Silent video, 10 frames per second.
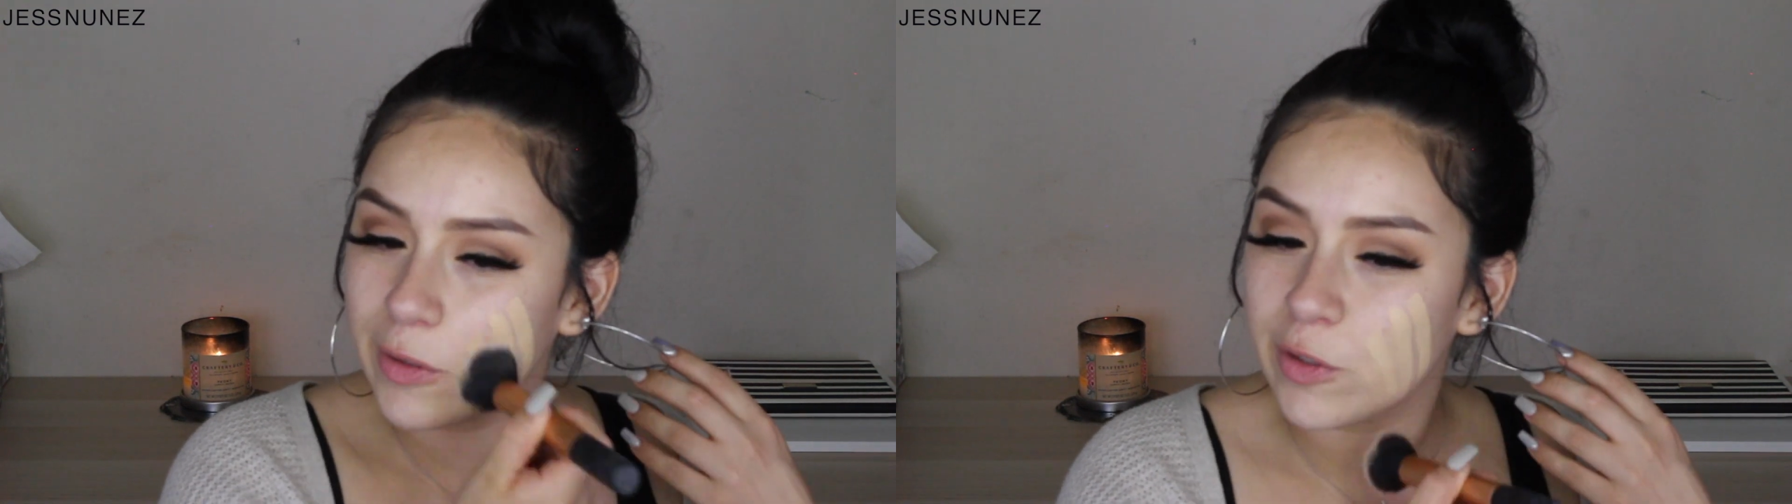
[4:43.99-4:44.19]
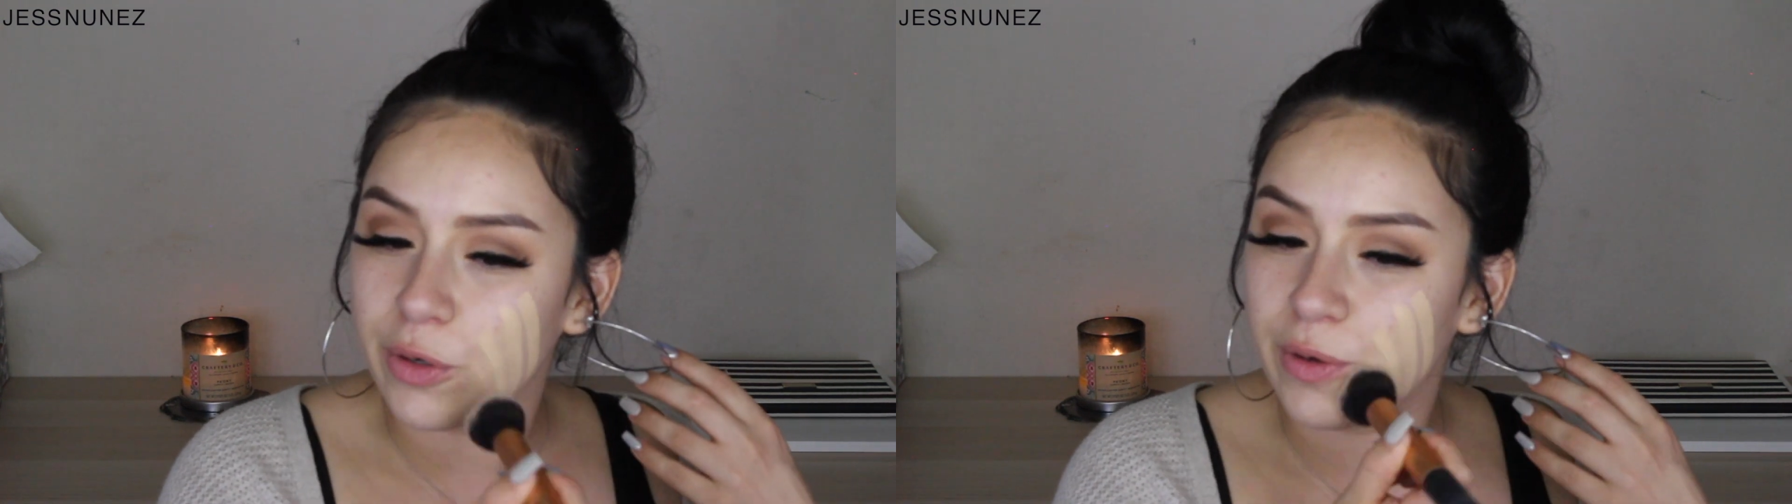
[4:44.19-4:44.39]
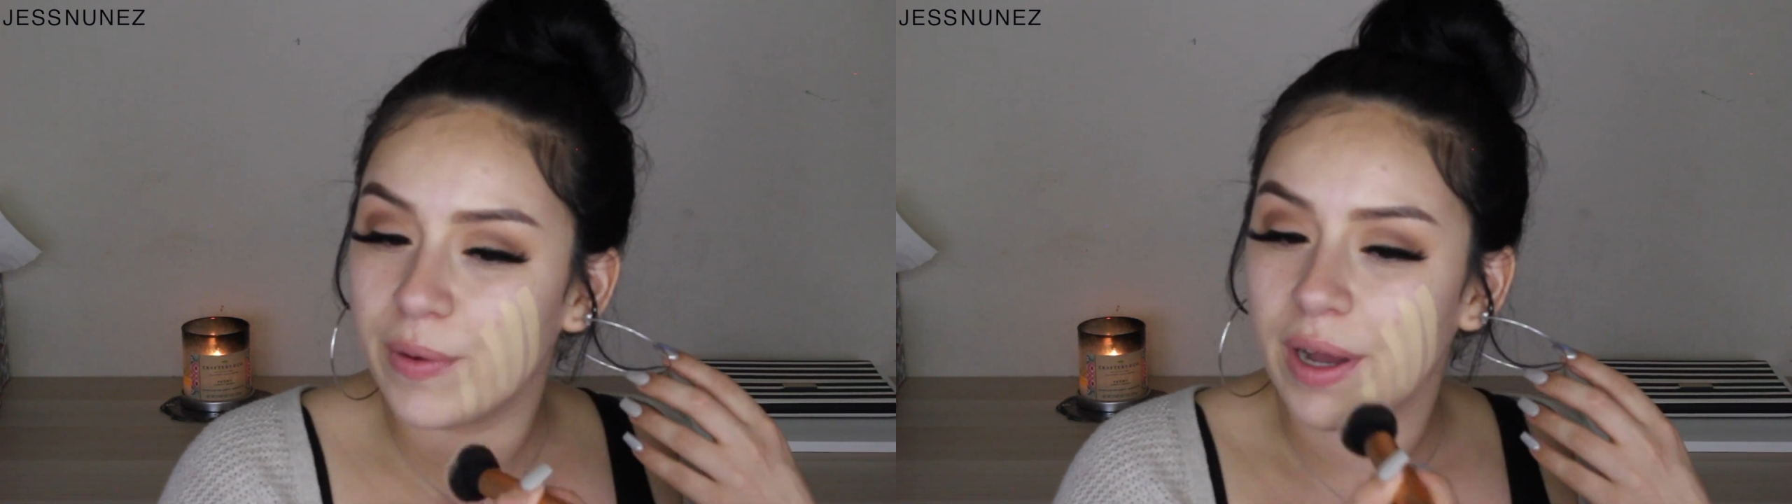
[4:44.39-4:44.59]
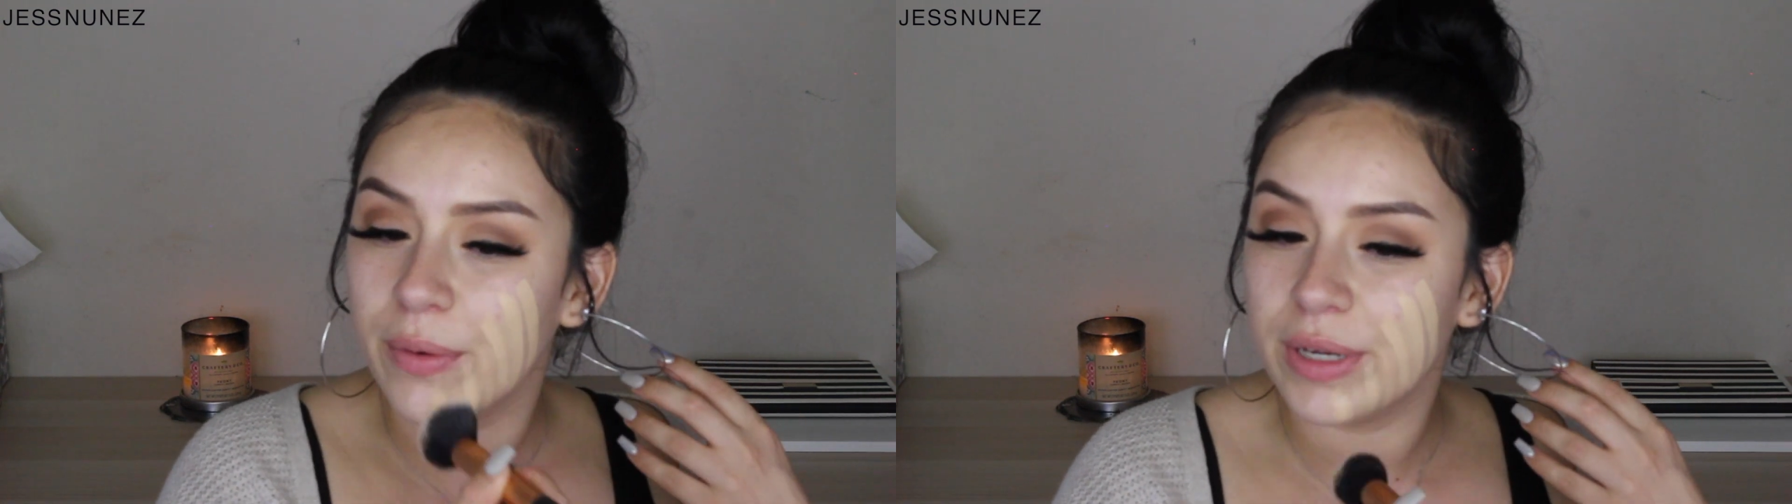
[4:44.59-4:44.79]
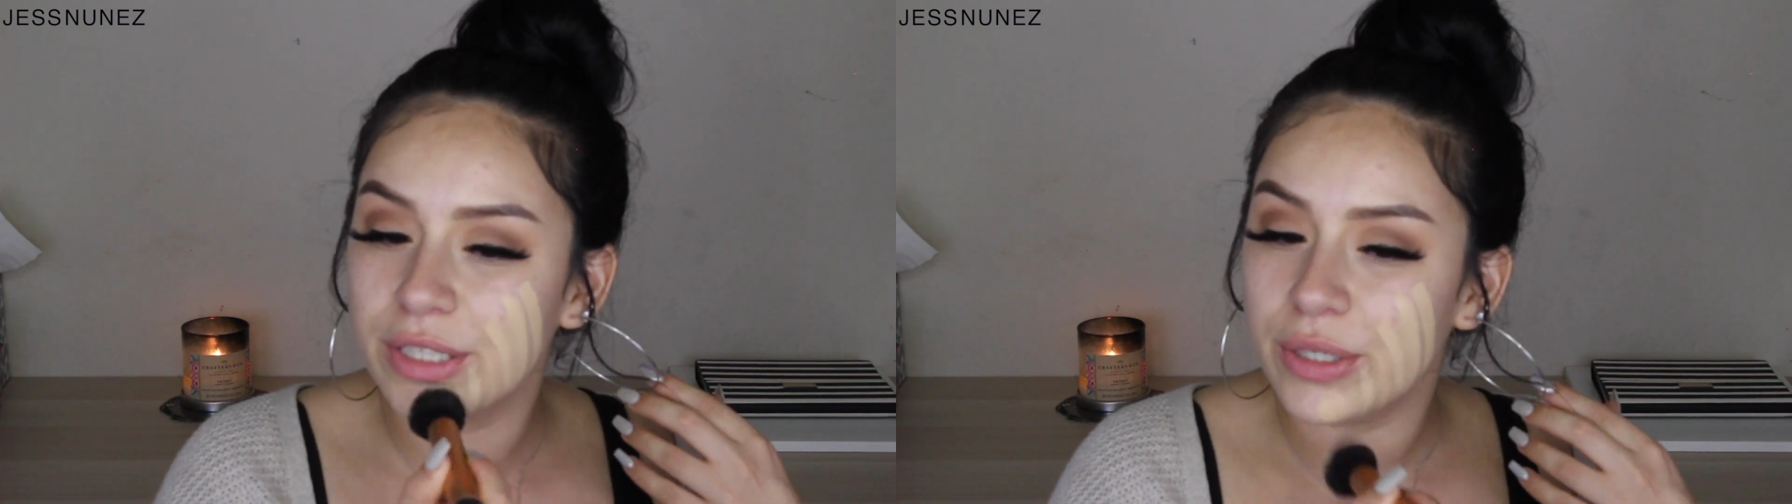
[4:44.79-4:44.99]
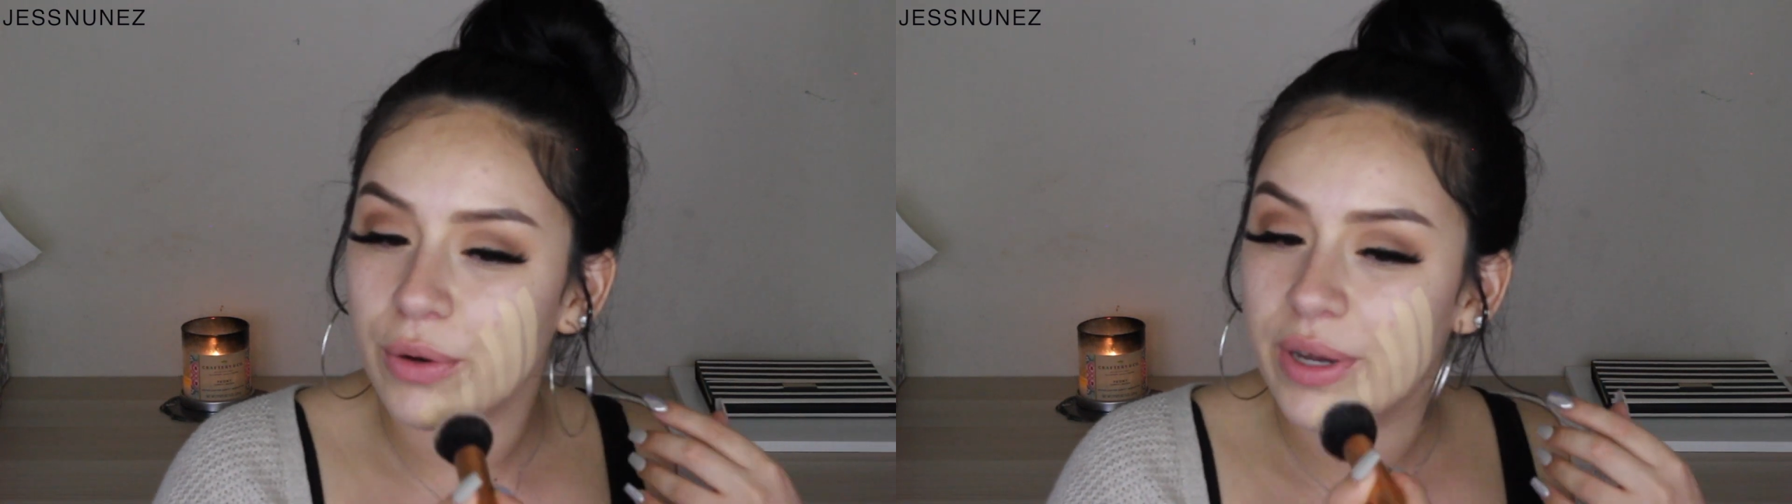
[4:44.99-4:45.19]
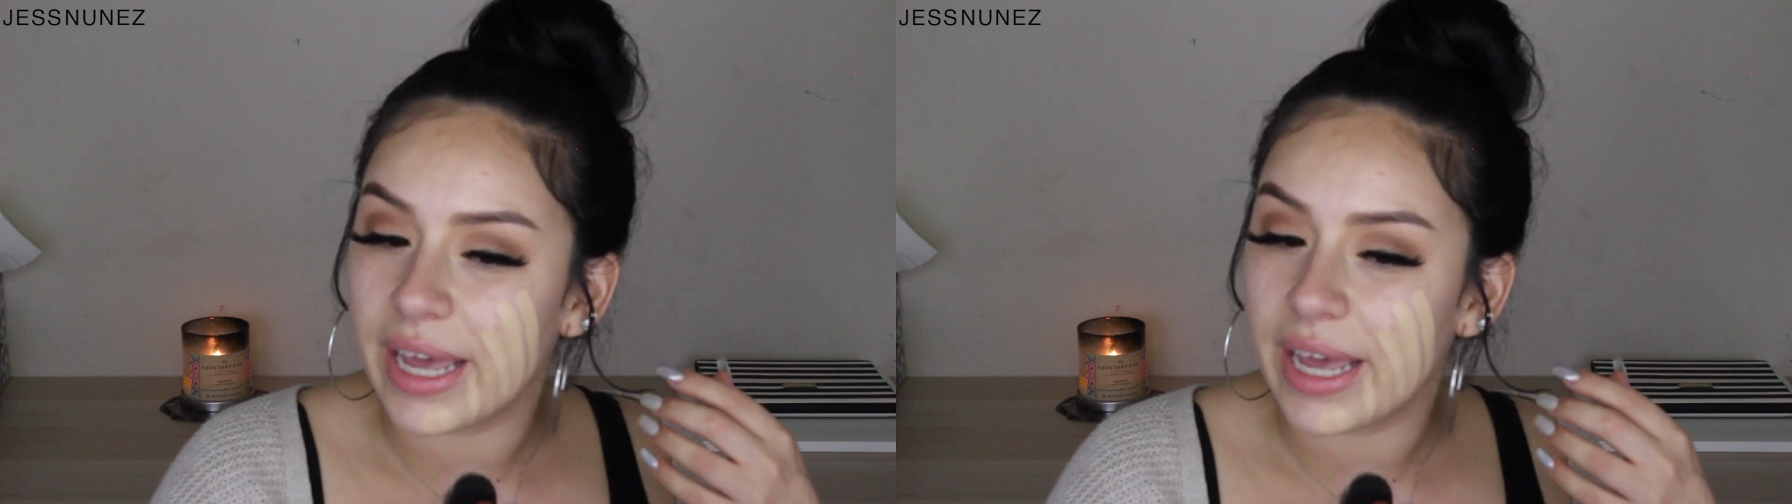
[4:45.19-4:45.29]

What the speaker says: So I went to go